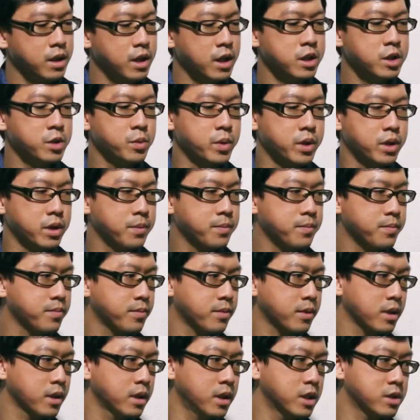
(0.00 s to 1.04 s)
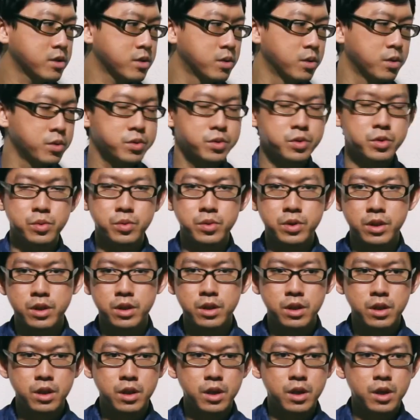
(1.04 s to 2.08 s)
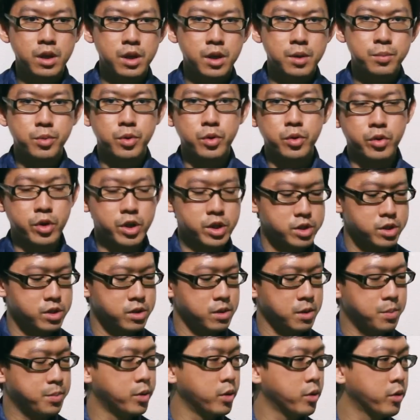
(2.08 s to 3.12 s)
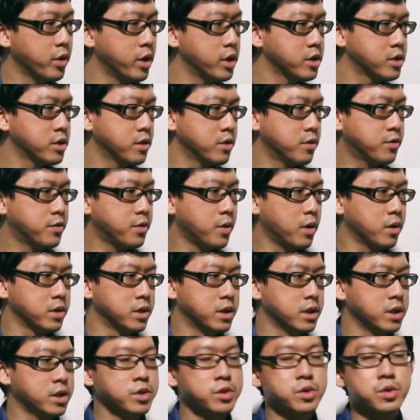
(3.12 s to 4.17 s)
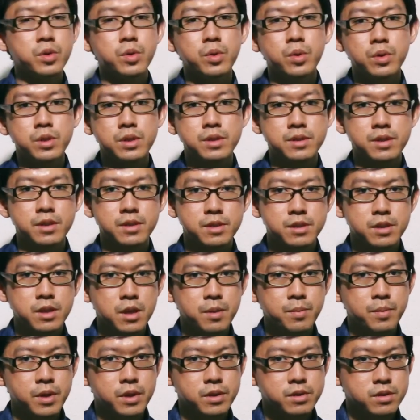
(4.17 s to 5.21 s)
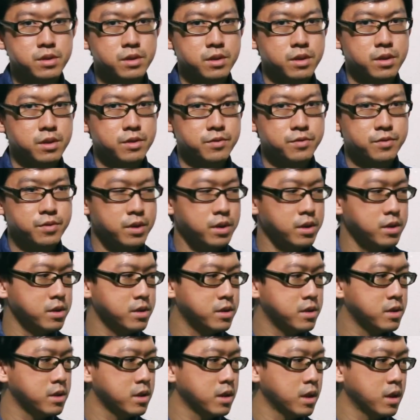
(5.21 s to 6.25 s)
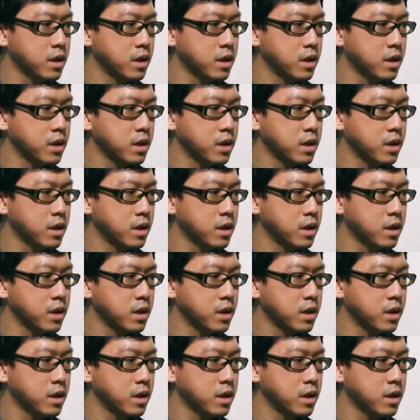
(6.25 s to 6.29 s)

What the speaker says: Anyway, let's go through the progression. The progression for the intro is the same as the verse,